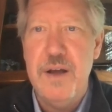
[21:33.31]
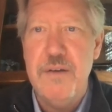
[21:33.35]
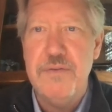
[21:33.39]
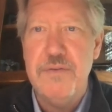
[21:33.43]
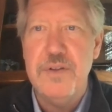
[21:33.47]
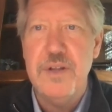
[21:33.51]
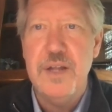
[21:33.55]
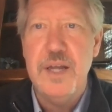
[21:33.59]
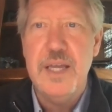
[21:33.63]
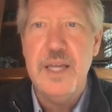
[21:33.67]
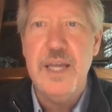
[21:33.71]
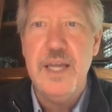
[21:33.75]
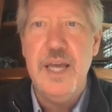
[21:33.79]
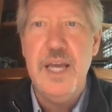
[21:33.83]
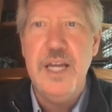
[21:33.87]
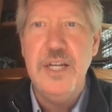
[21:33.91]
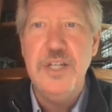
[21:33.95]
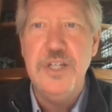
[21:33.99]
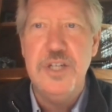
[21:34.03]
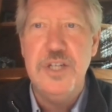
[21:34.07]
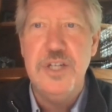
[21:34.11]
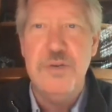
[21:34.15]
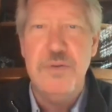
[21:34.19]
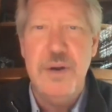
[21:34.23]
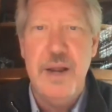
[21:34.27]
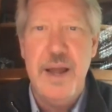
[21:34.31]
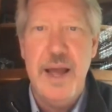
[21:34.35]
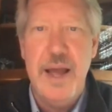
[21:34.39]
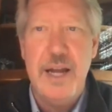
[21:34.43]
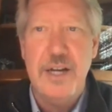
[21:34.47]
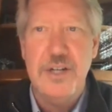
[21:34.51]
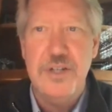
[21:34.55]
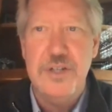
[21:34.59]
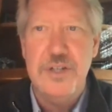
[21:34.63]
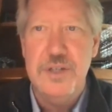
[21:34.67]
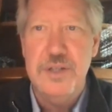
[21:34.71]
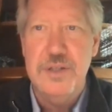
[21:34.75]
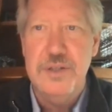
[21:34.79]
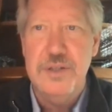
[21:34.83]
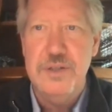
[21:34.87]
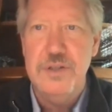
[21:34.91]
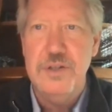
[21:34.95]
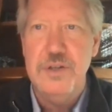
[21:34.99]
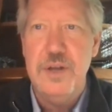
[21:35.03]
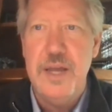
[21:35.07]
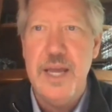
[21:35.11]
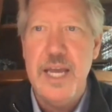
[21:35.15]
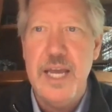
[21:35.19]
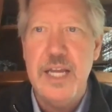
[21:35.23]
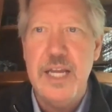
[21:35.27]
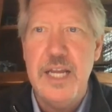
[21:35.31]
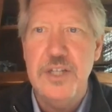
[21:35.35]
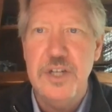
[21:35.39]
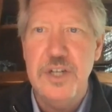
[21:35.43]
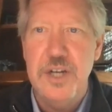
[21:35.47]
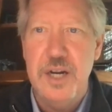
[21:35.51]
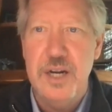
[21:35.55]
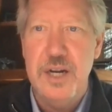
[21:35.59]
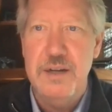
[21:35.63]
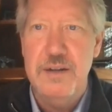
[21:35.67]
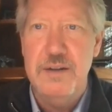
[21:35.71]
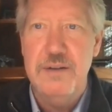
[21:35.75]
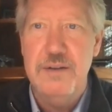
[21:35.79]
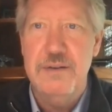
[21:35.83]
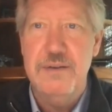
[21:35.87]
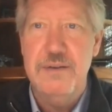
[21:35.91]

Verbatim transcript: of glycation reactions to aging?